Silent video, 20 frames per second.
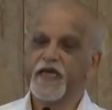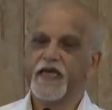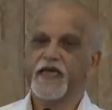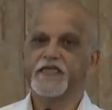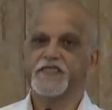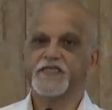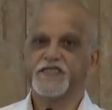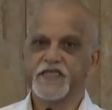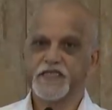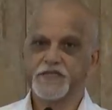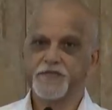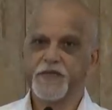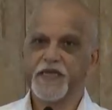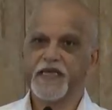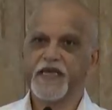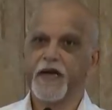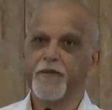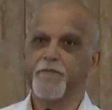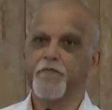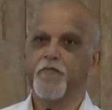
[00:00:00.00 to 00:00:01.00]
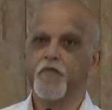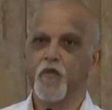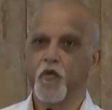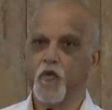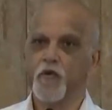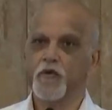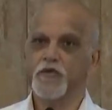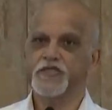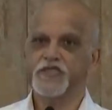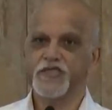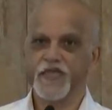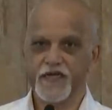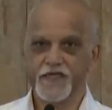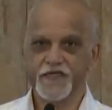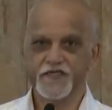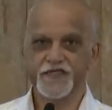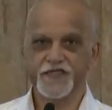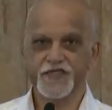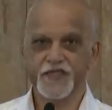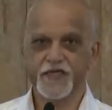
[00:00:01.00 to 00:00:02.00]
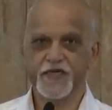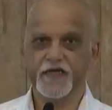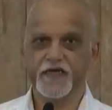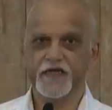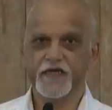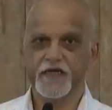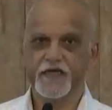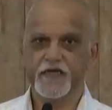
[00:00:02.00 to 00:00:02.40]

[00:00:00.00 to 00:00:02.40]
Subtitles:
it's just become more challenging.